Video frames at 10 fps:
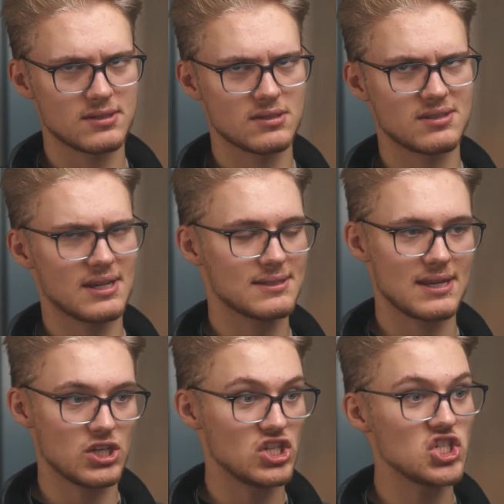
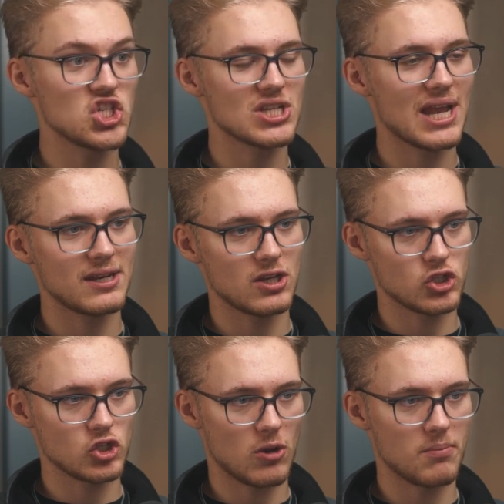16. She's just landed
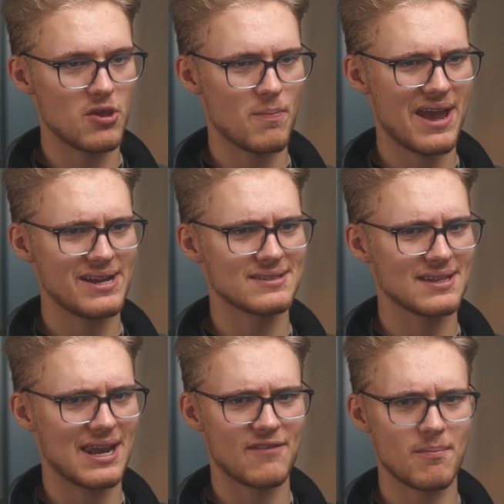a job that
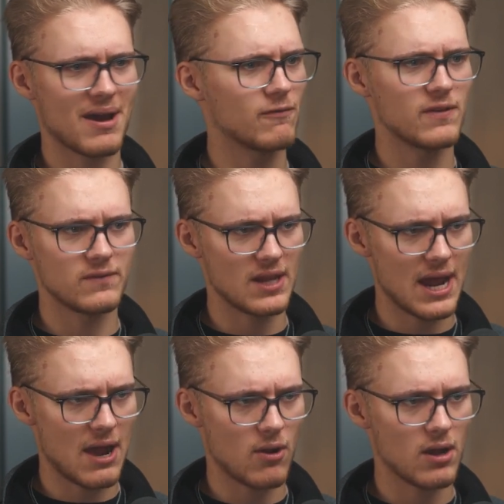pays £11.50
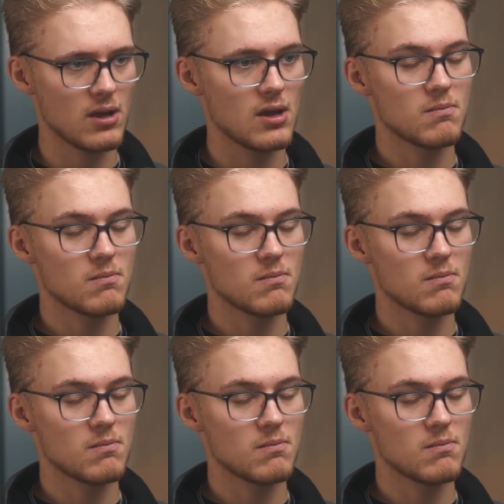an hour.